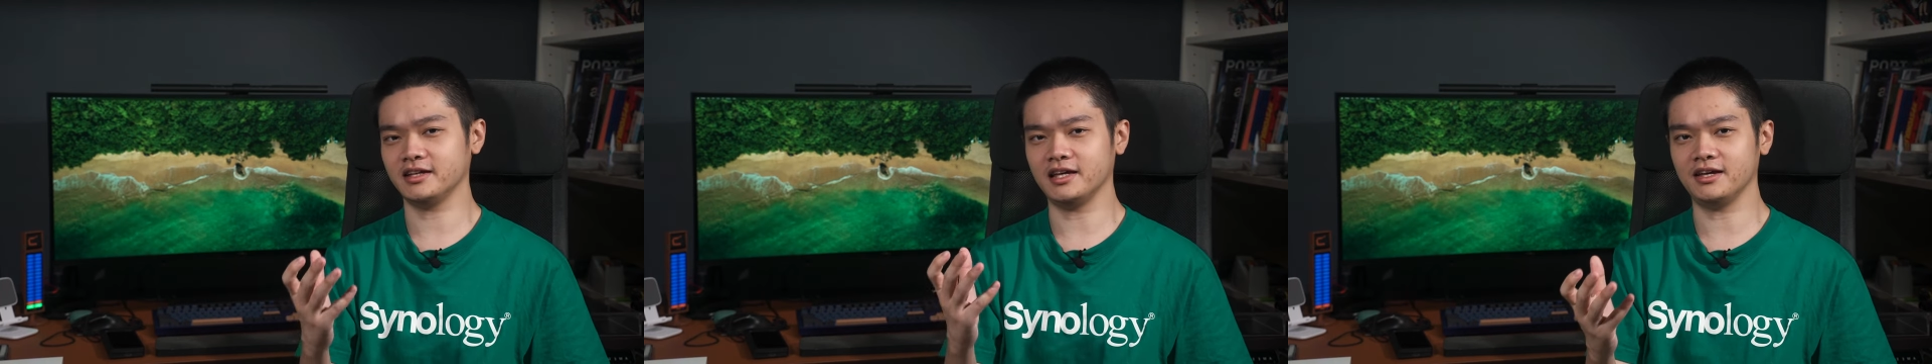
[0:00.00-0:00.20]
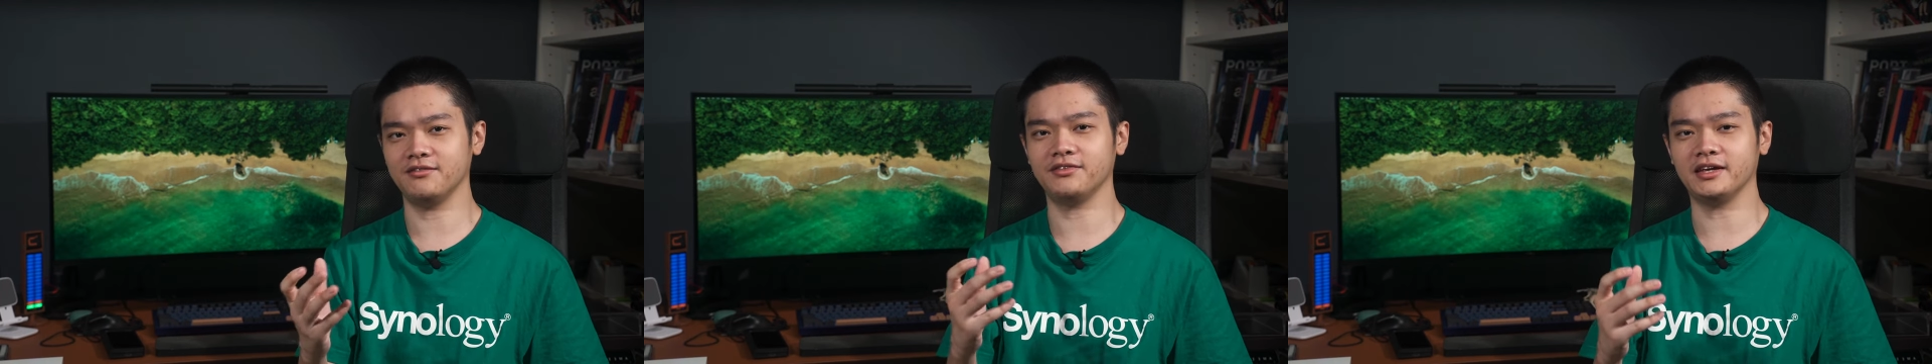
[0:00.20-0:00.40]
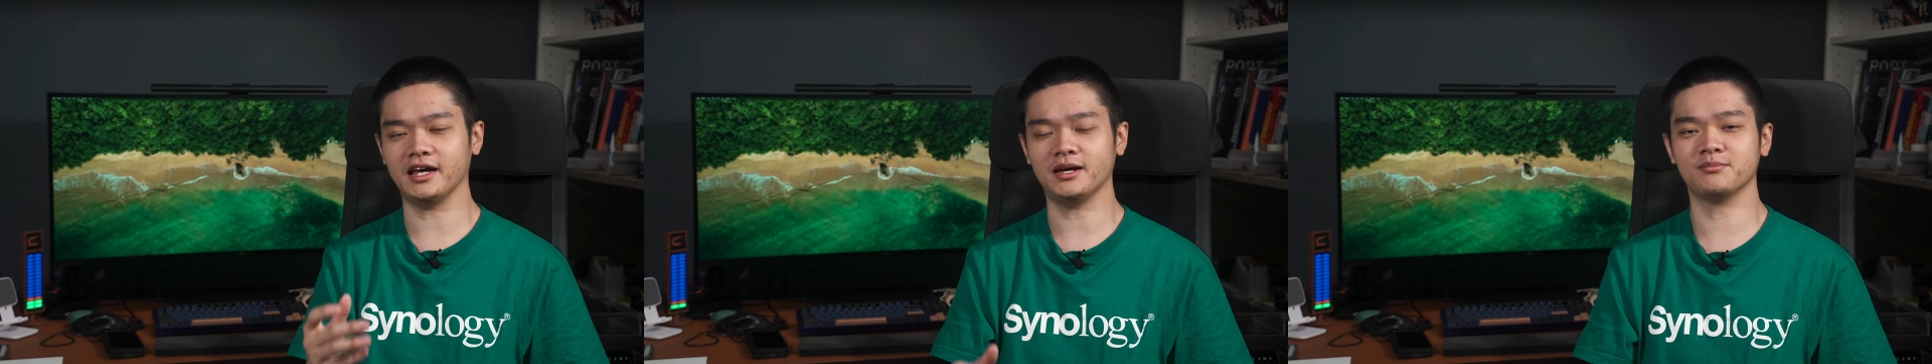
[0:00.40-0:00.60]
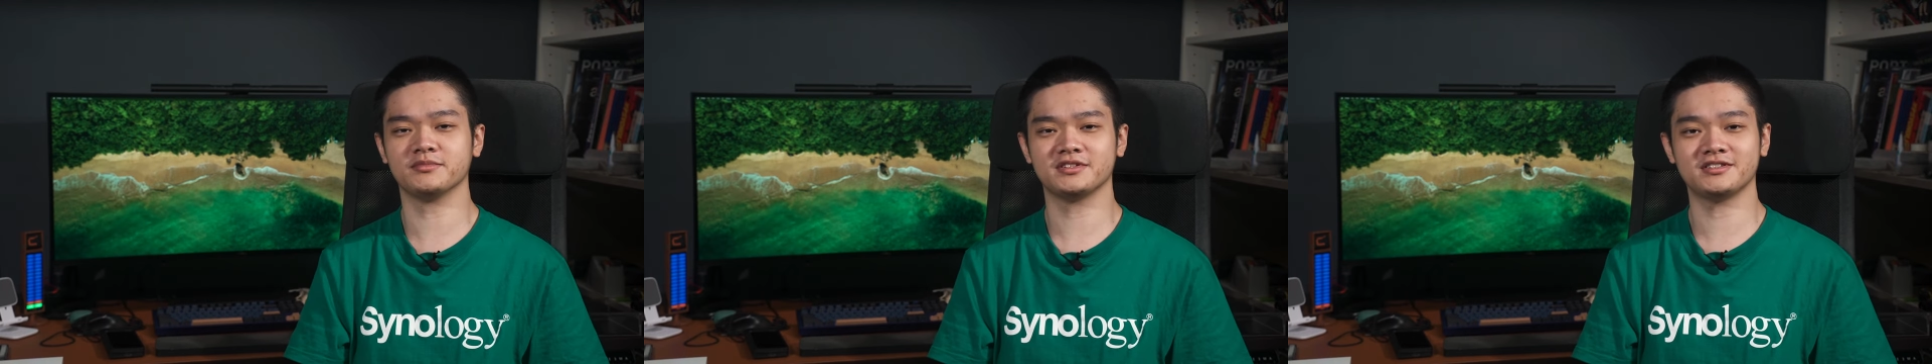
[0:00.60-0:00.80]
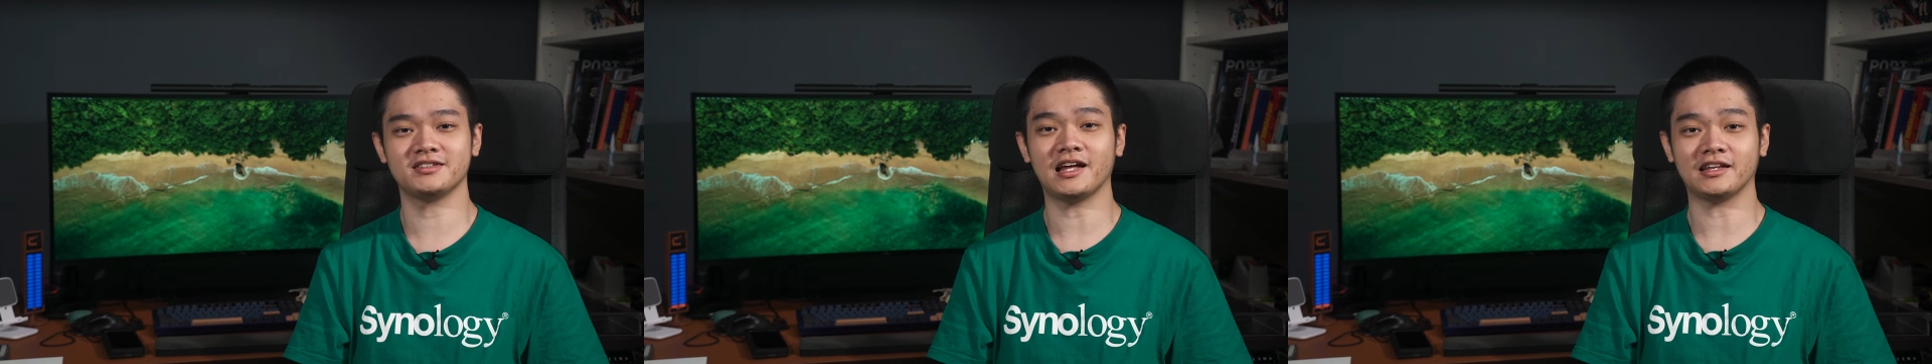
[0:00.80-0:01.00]
KVM
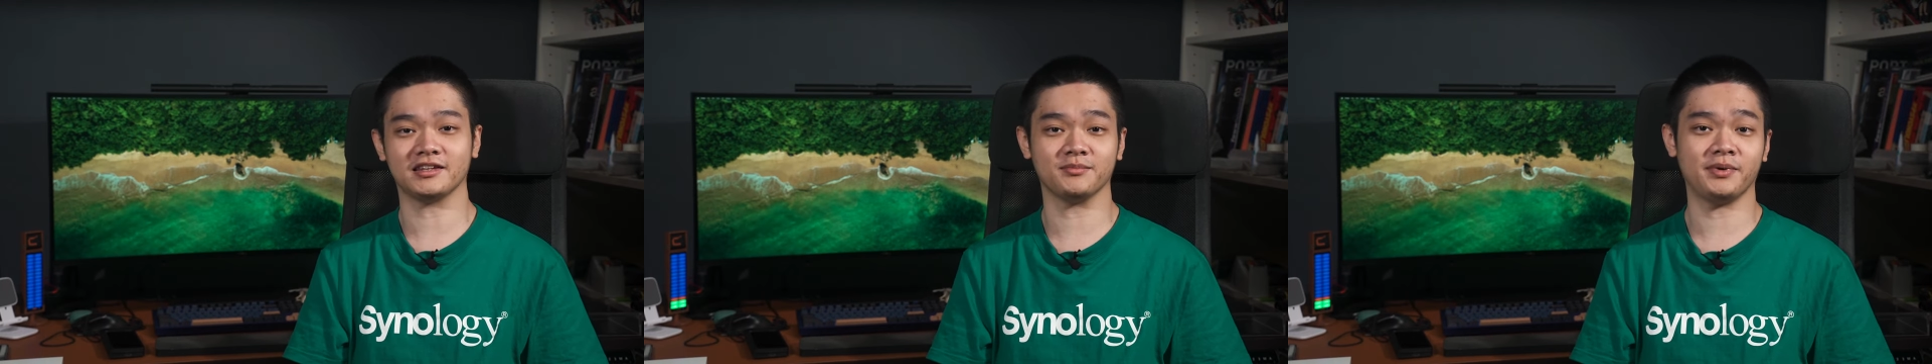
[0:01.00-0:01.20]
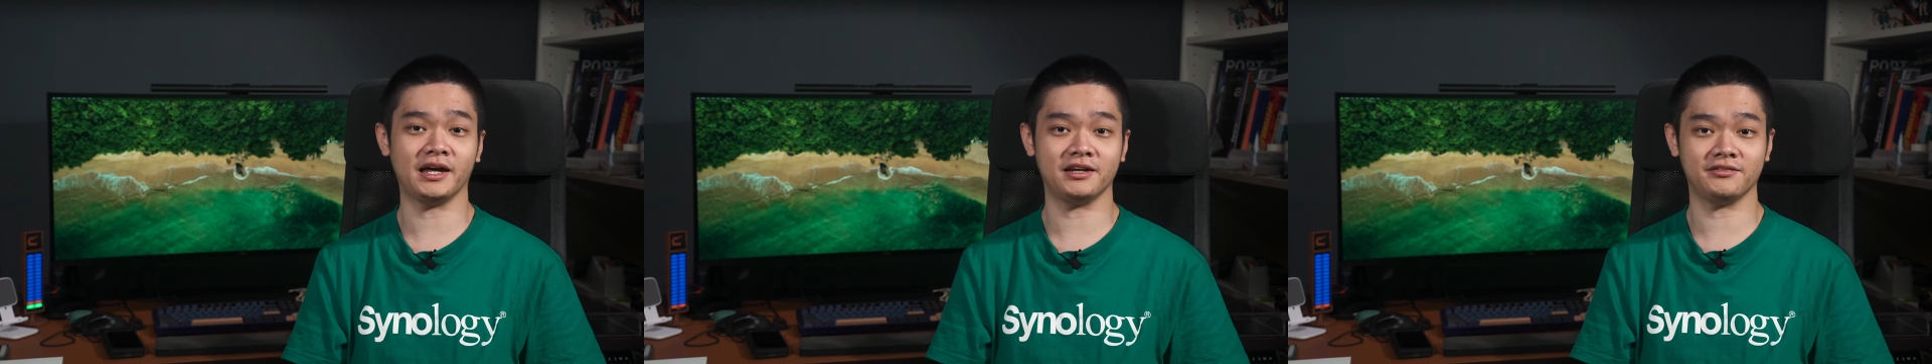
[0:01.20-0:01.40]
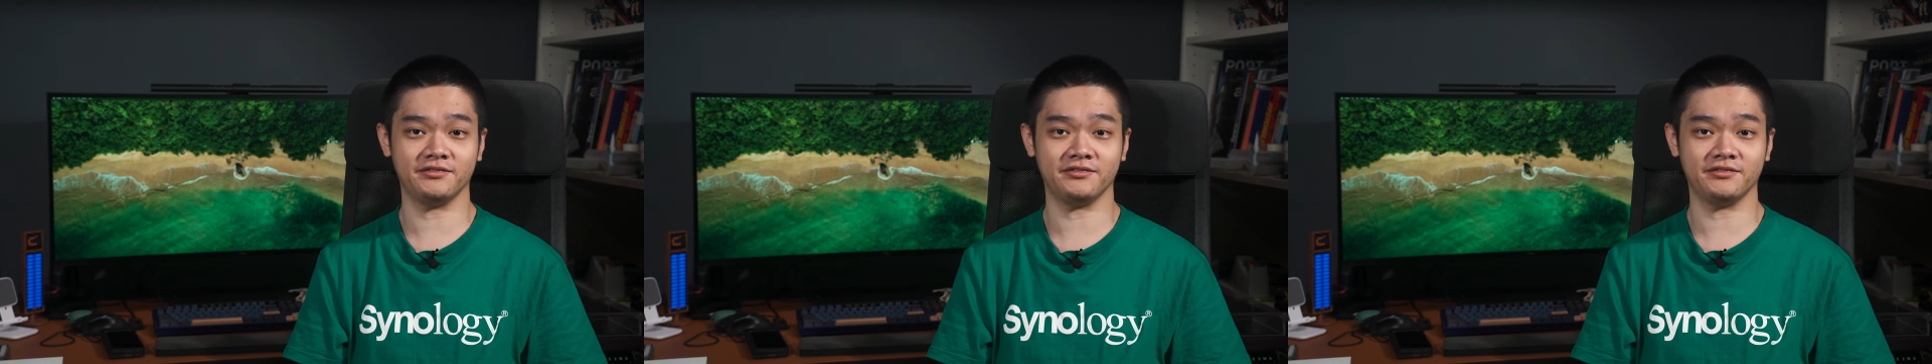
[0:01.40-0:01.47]
starter pack